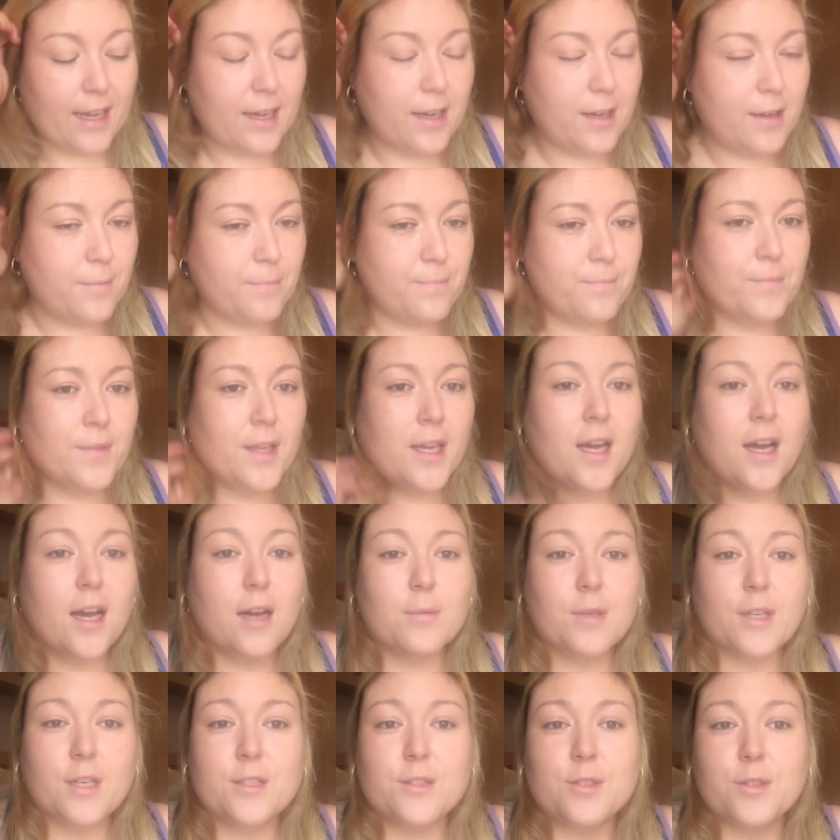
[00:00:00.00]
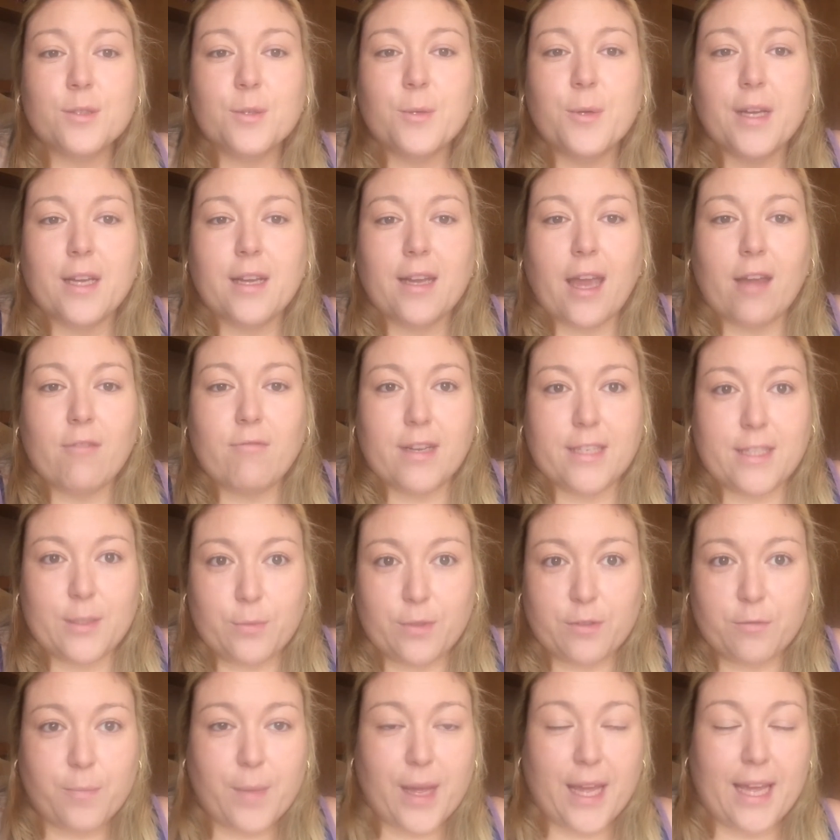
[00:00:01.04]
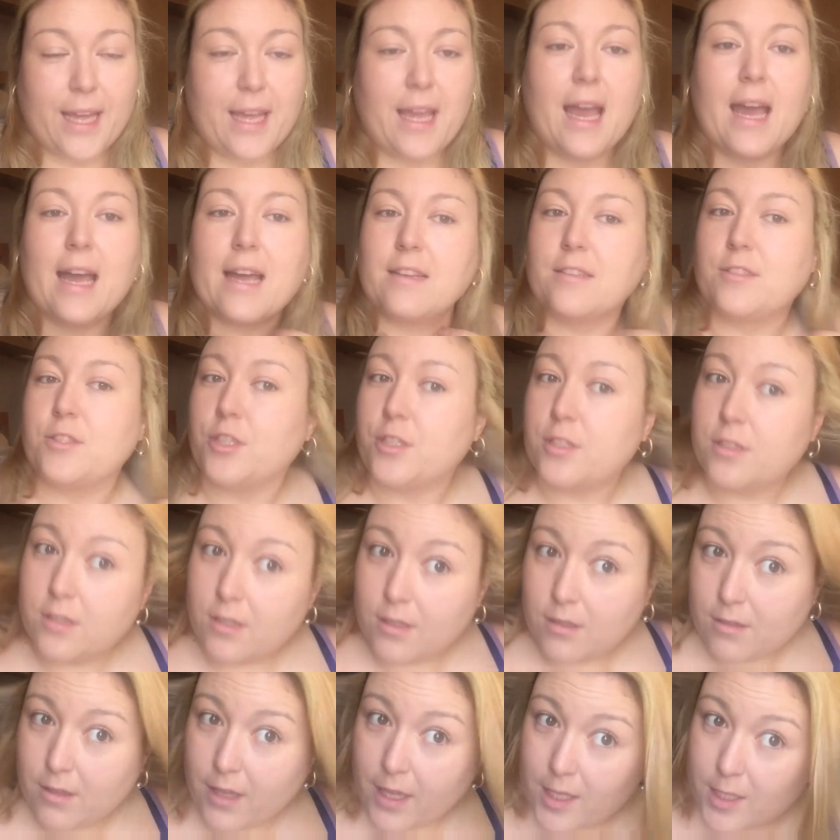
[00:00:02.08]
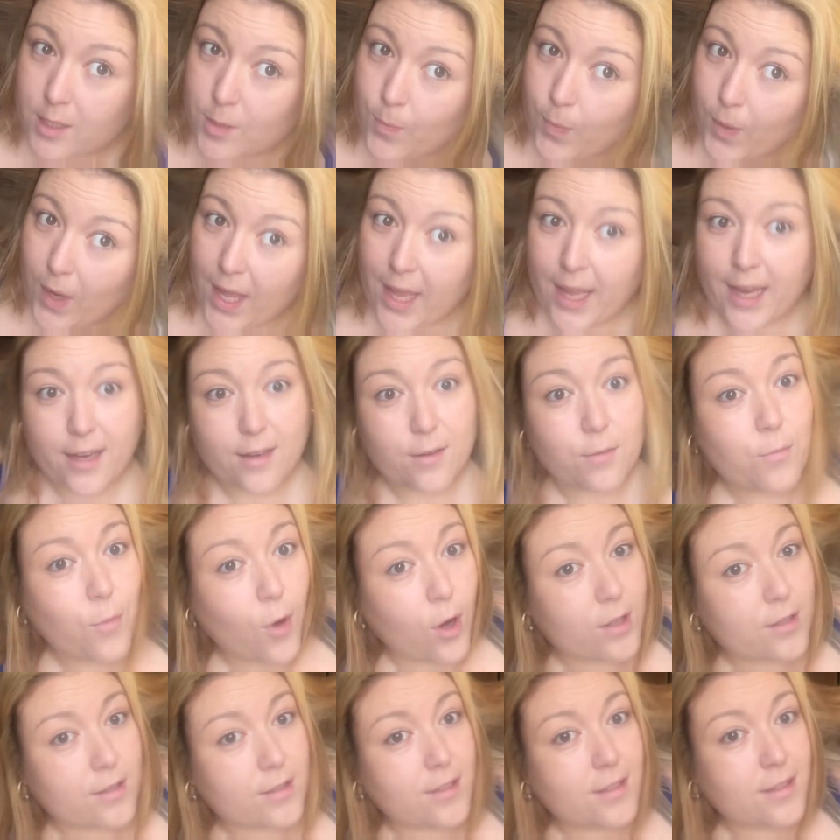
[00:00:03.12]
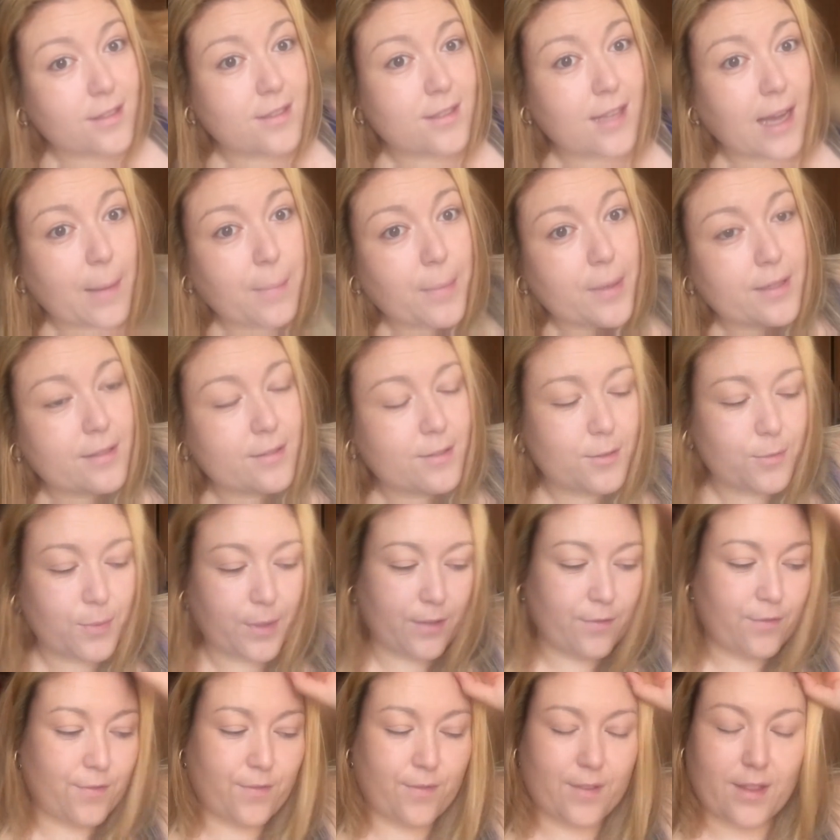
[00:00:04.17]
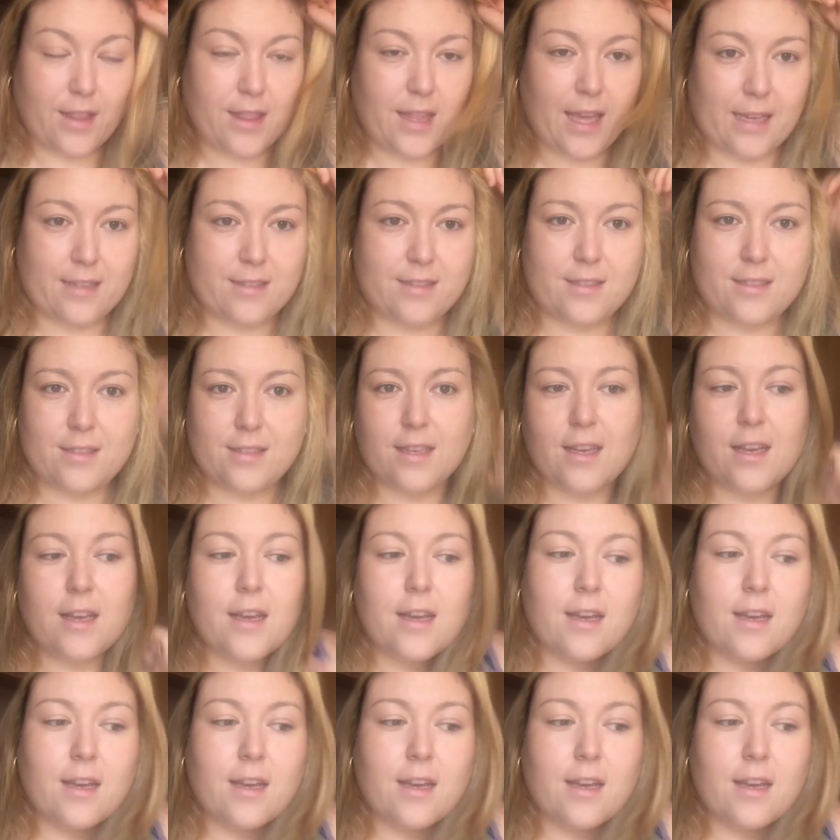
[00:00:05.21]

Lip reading: I'm going to do a quick get ready with me and just explain what has happened with this.